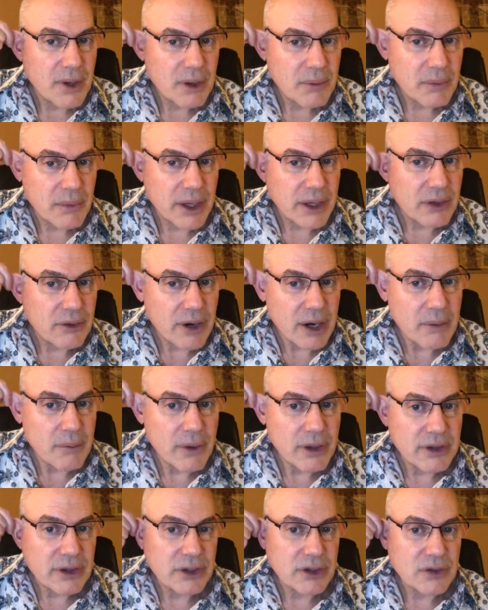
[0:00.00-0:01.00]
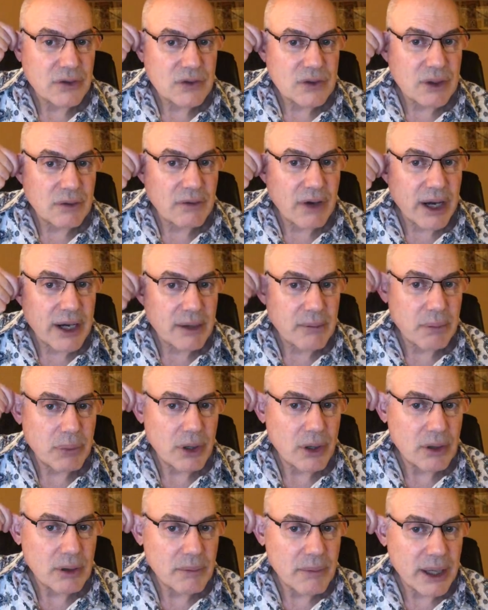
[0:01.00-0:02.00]
My grandmother used to, right,
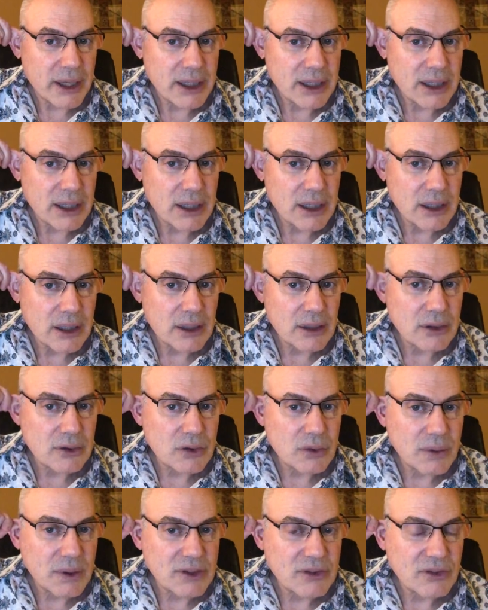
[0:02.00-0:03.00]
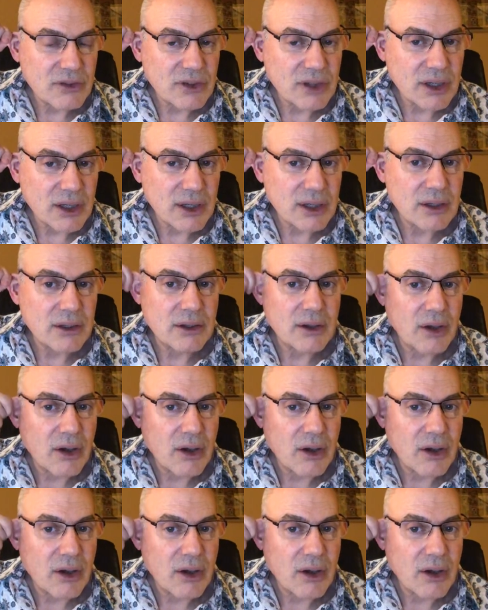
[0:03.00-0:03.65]
pull my ear, twist it.